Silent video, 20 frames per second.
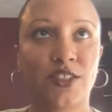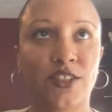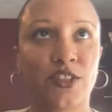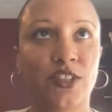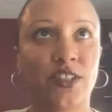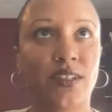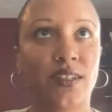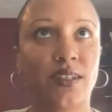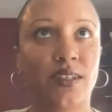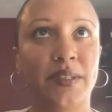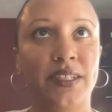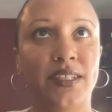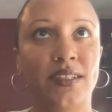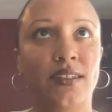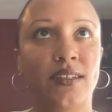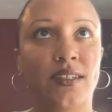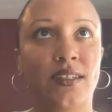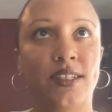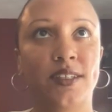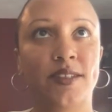sure. I
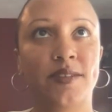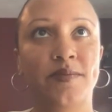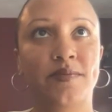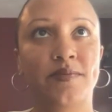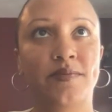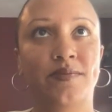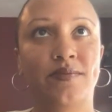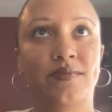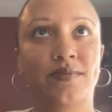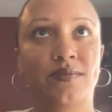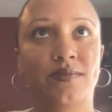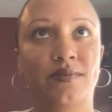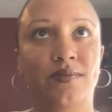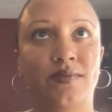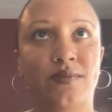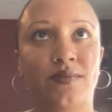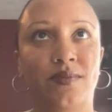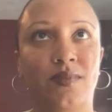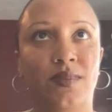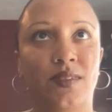mean,
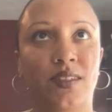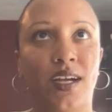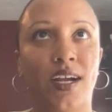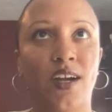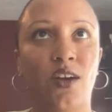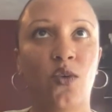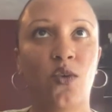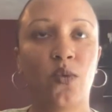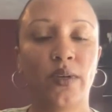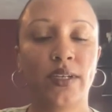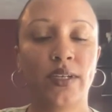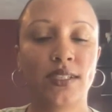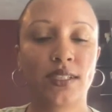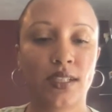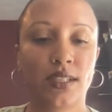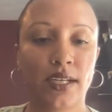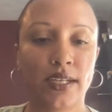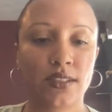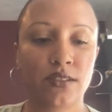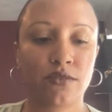I
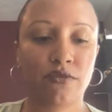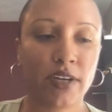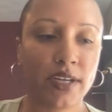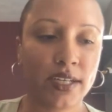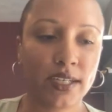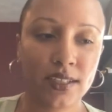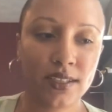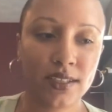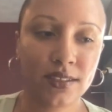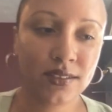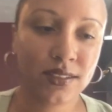always liked writing.